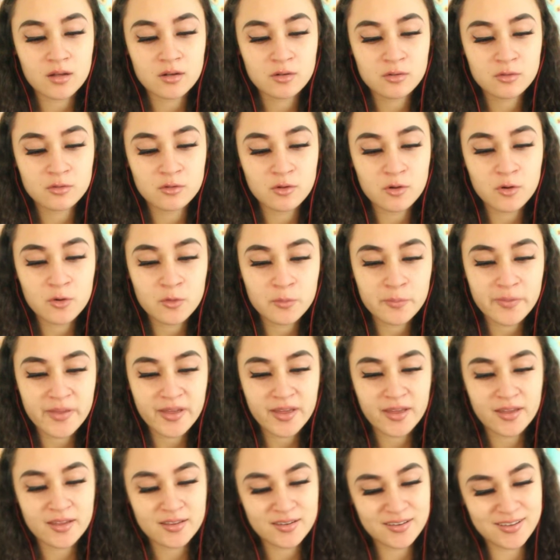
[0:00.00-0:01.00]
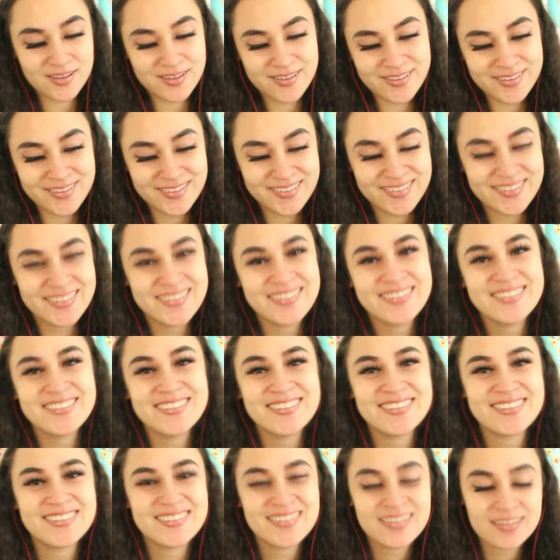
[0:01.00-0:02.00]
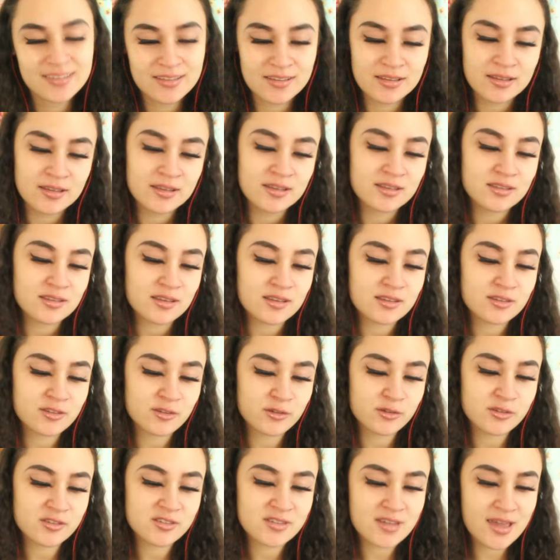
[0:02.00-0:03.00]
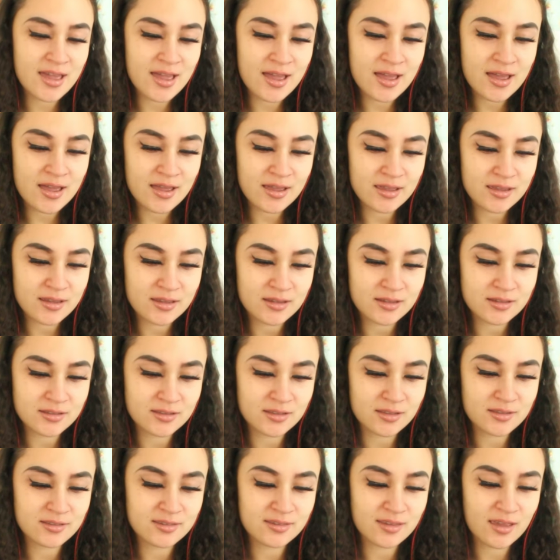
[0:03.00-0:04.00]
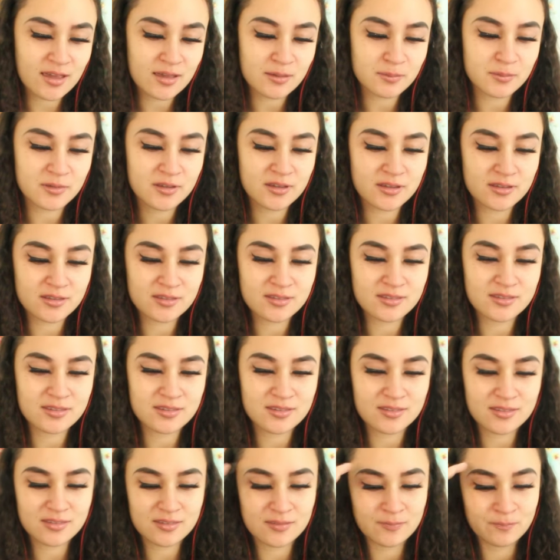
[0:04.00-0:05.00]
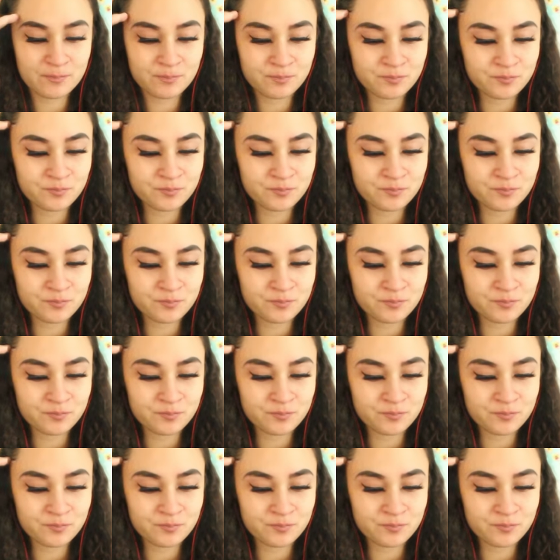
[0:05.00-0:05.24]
I don't know, man. That's so sad. That's sad because